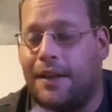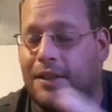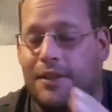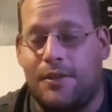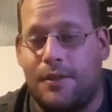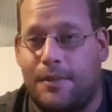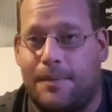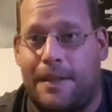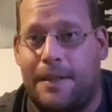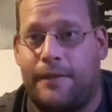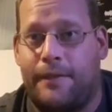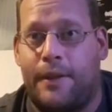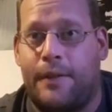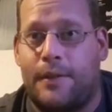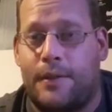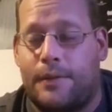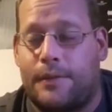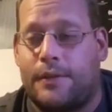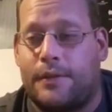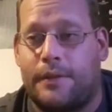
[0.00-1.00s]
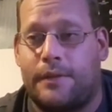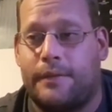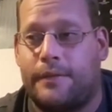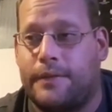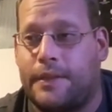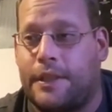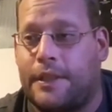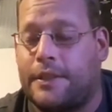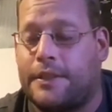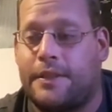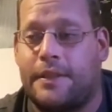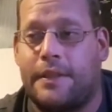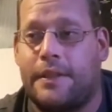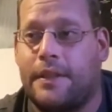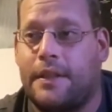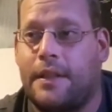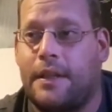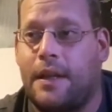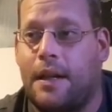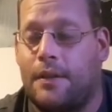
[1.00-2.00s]
I'm going to talk about the vocals first.
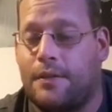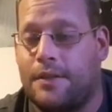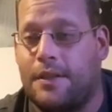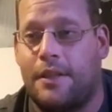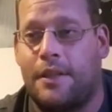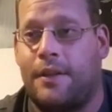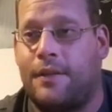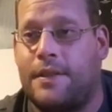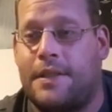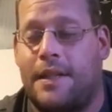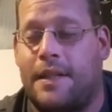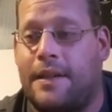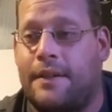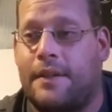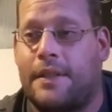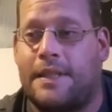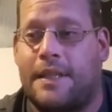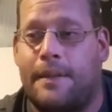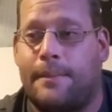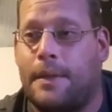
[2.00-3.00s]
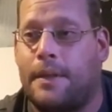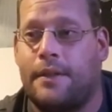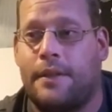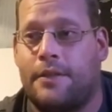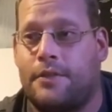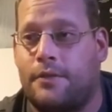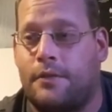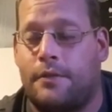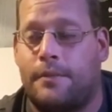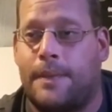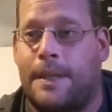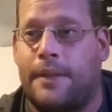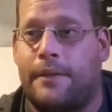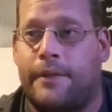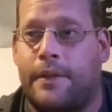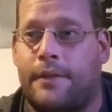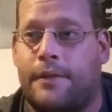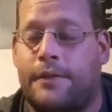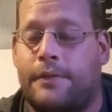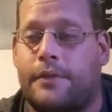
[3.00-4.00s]
I was going to go into the lyrics now, but I'm going to talk
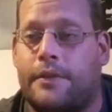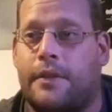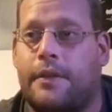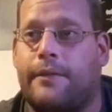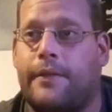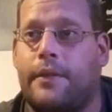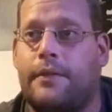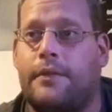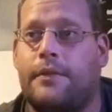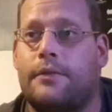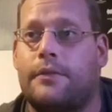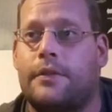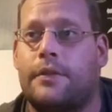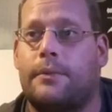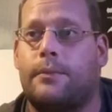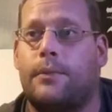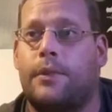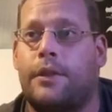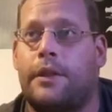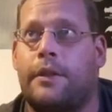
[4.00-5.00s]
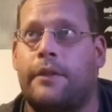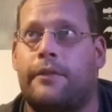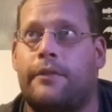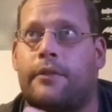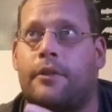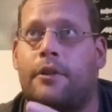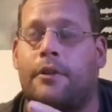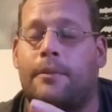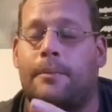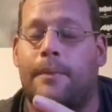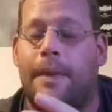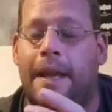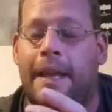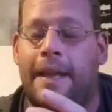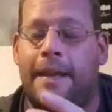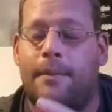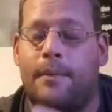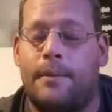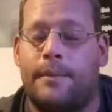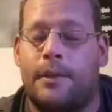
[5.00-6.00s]
about the vocals. So the vocals were from
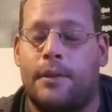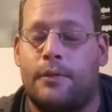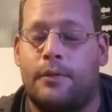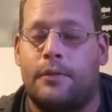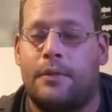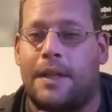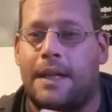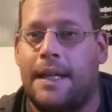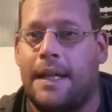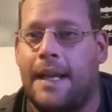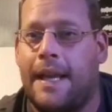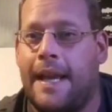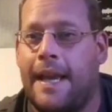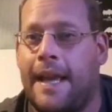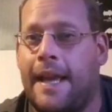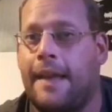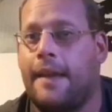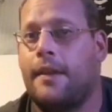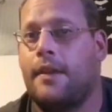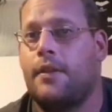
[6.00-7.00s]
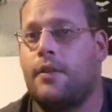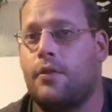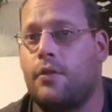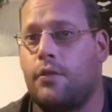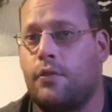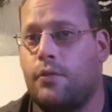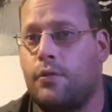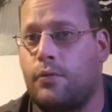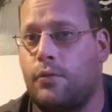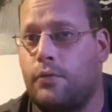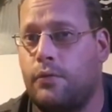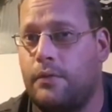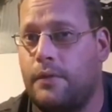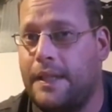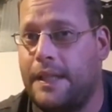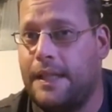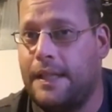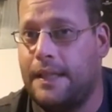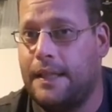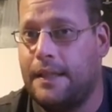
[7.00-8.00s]
a woman called Claire
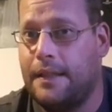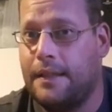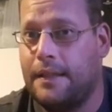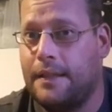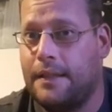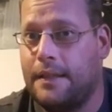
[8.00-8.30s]
Torrey.